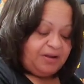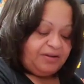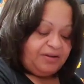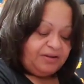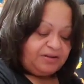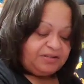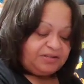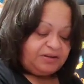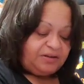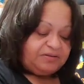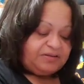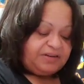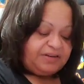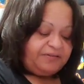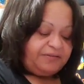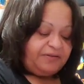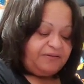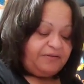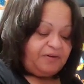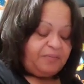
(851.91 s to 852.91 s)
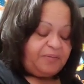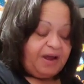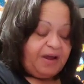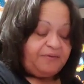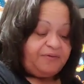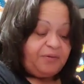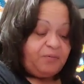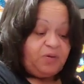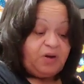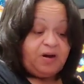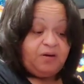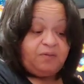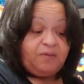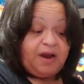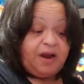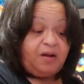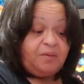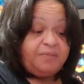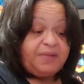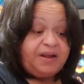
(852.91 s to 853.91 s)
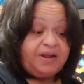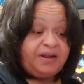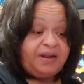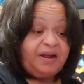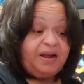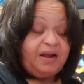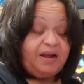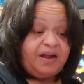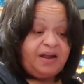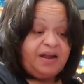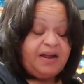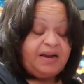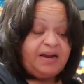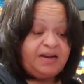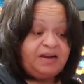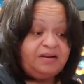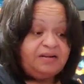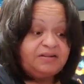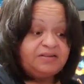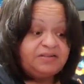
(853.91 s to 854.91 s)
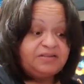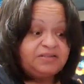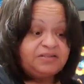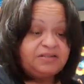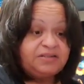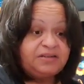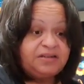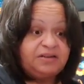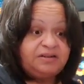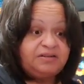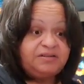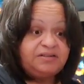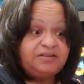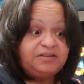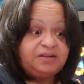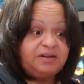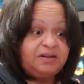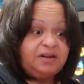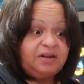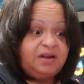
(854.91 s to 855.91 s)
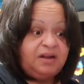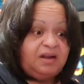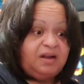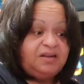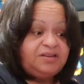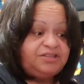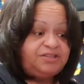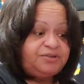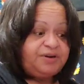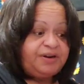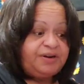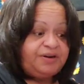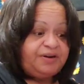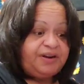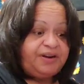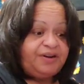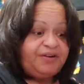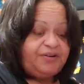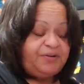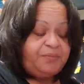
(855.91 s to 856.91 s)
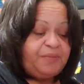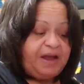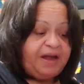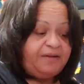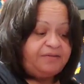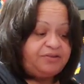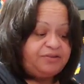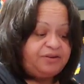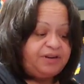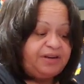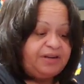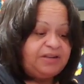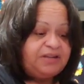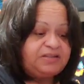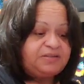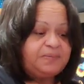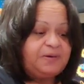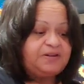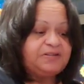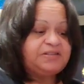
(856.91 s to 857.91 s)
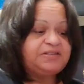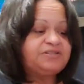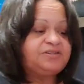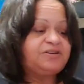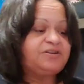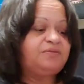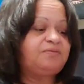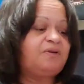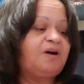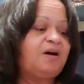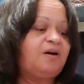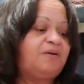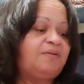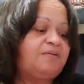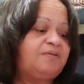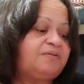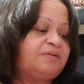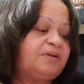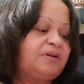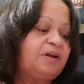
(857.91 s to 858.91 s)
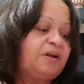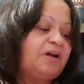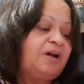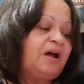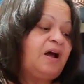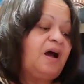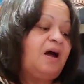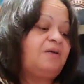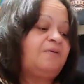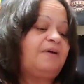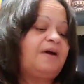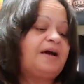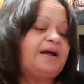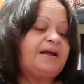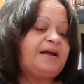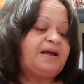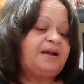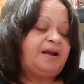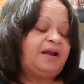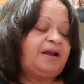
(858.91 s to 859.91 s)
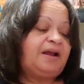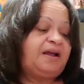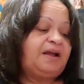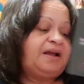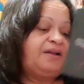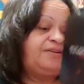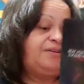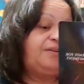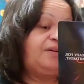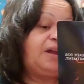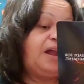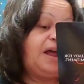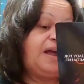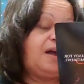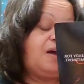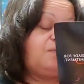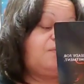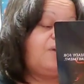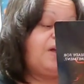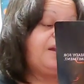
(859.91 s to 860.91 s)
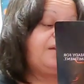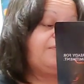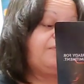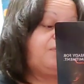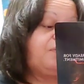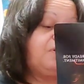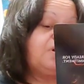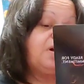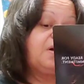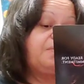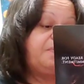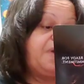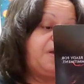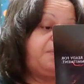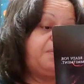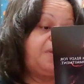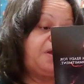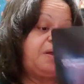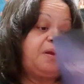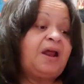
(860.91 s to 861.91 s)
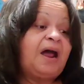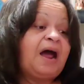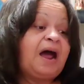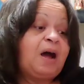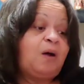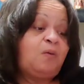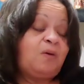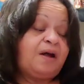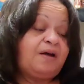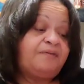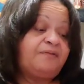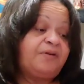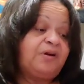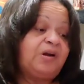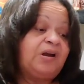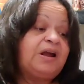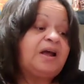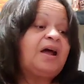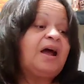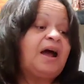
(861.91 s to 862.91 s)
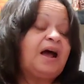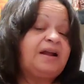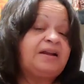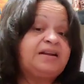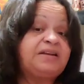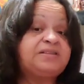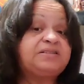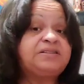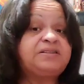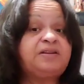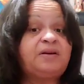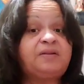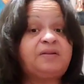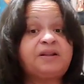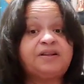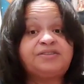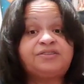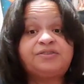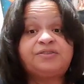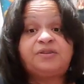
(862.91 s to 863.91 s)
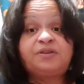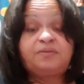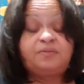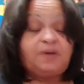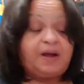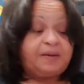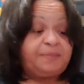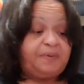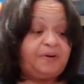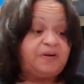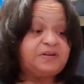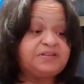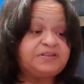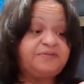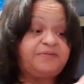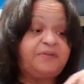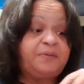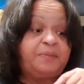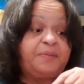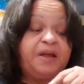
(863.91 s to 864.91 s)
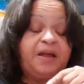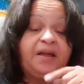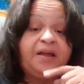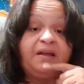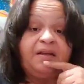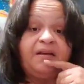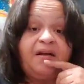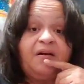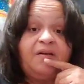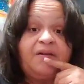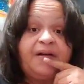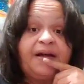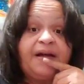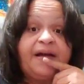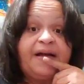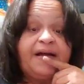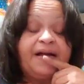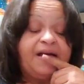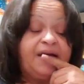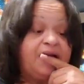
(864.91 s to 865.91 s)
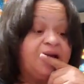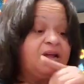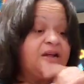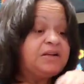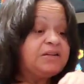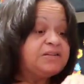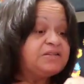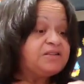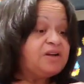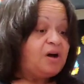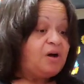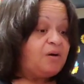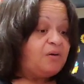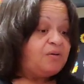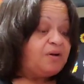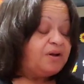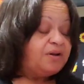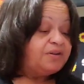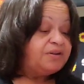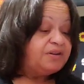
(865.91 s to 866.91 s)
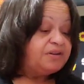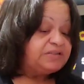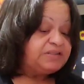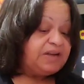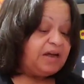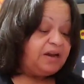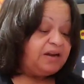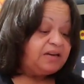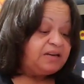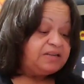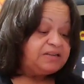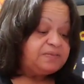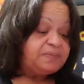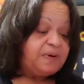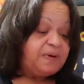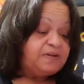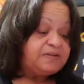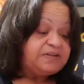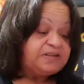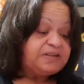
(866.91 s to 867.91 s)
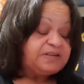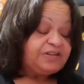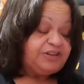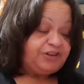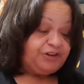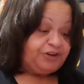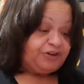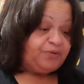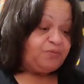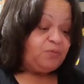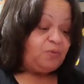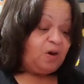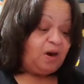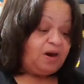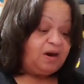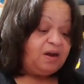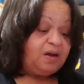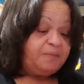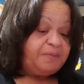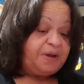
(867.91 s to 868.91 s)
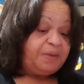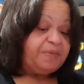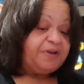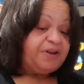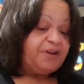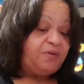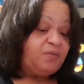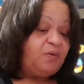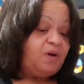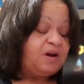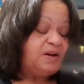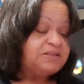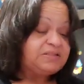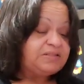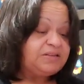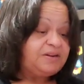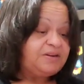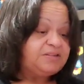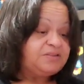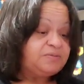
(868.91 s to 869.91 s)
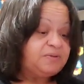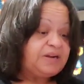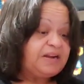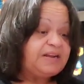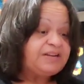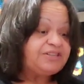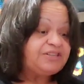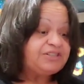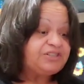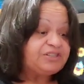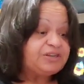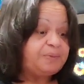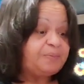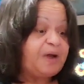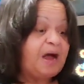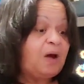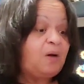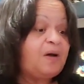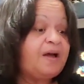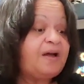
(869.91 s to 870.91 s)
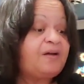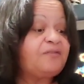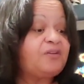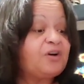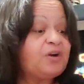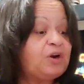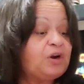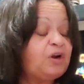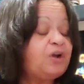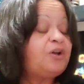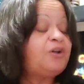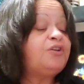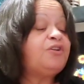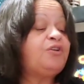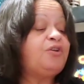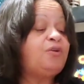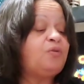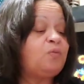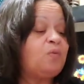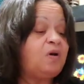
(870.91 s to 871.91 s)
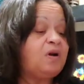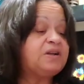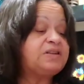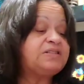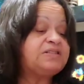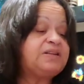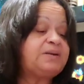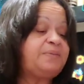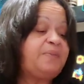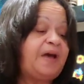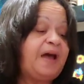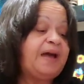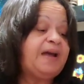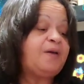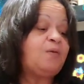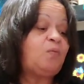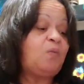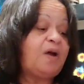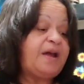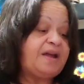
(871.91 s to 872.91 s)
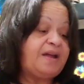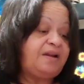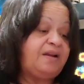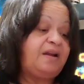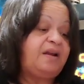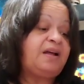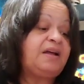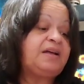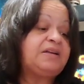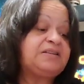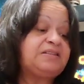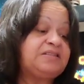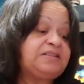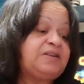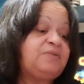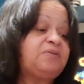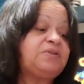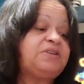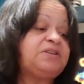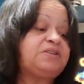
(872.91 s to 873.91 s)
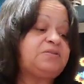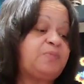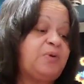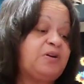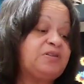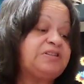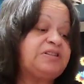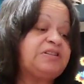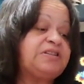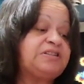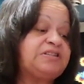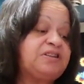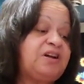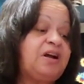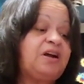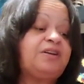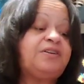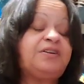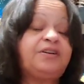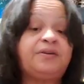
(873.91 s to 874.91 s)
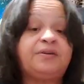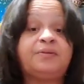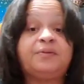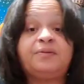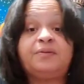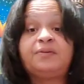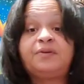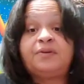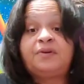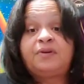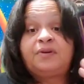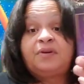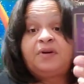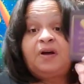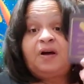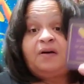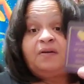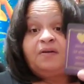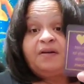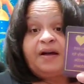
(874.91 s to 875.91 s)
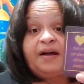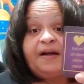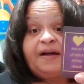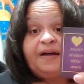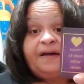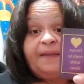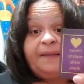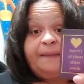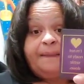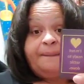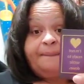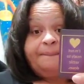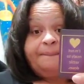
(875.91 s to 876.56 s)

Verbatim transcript: You're so different from everyone around me. Yeah, and there's there's a trigger here. You may have triggered this person to grow. Alright? And you're like, I'm ready for a commitment. However, I need to know that you're the right person for me. Okay? So, you're telling this person you want a commitment. You want a serious relationship. However, you want to sit back and wait and see what this person is going to do. Okay?